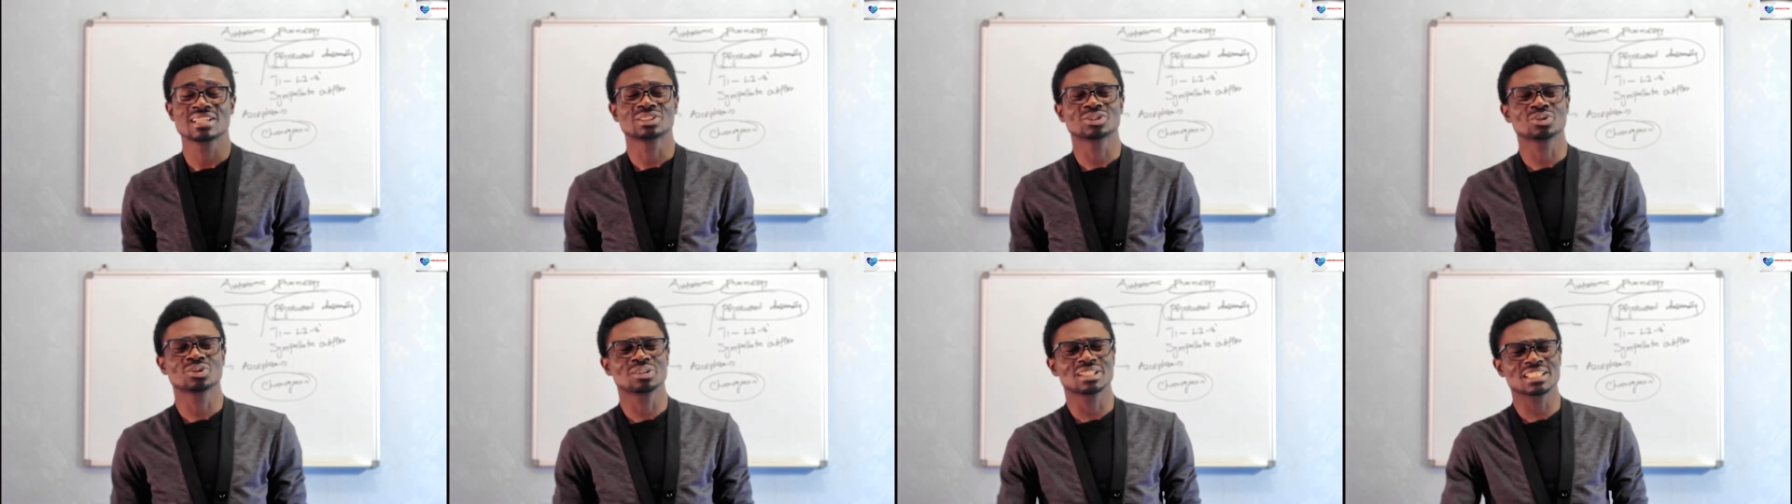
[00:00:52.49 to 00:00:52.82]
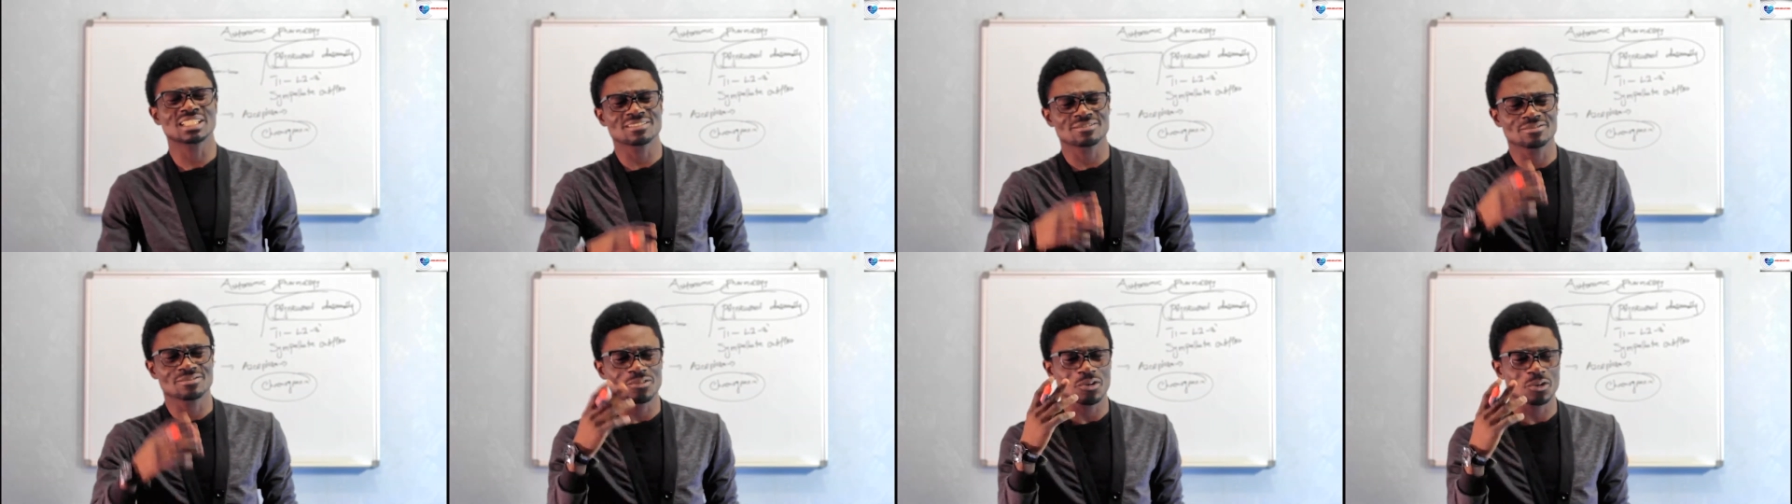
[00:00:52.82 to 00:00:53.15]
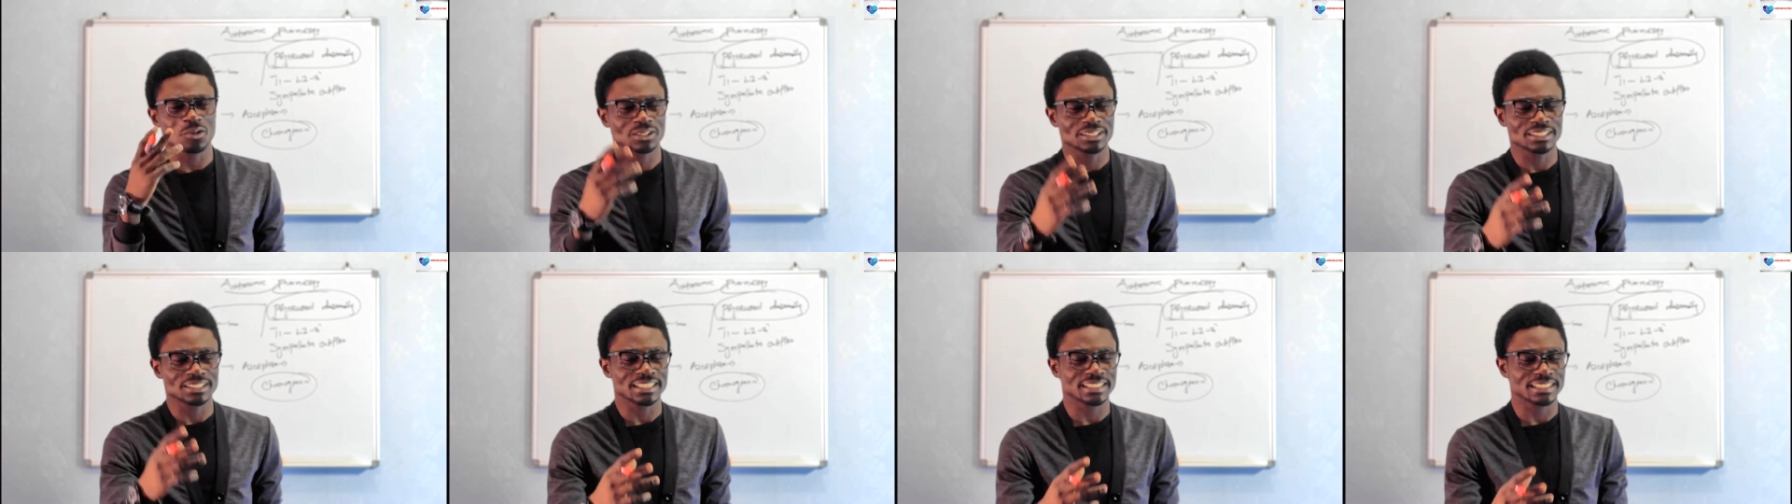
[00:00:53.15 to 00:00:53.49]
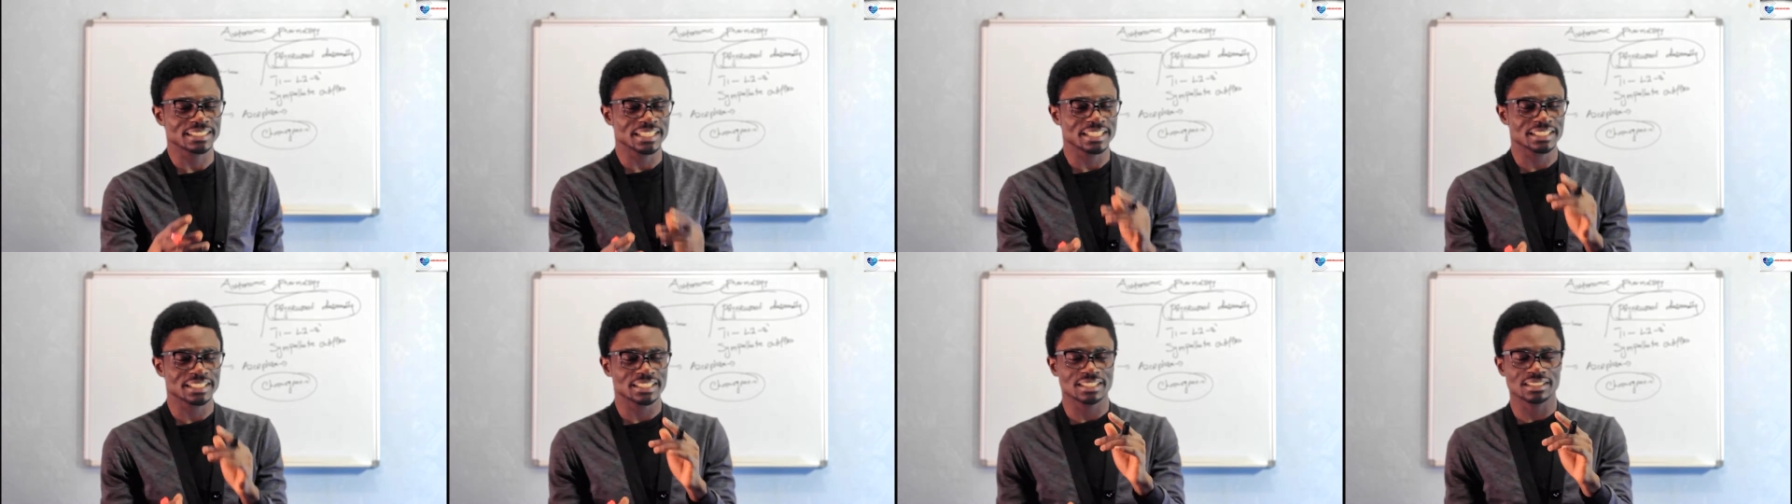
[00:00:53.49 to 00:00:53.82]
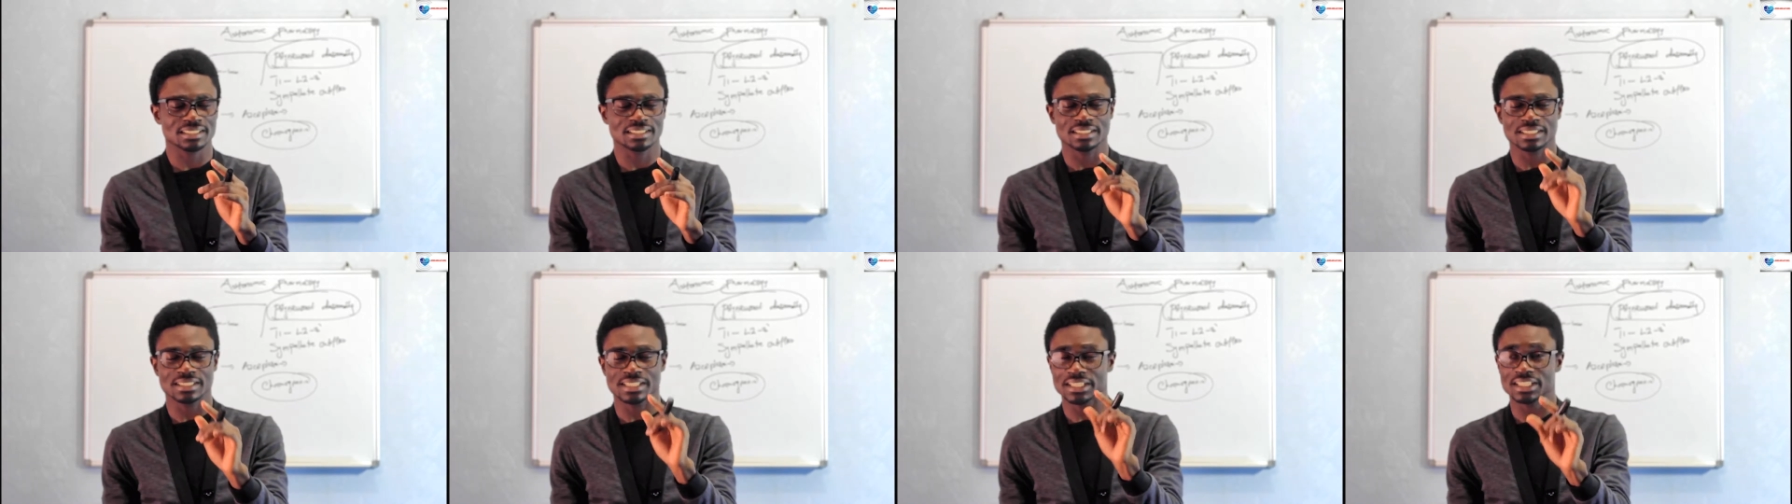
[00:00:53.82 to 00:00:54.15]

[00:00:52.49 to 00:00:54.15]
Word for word: So these voltage gated,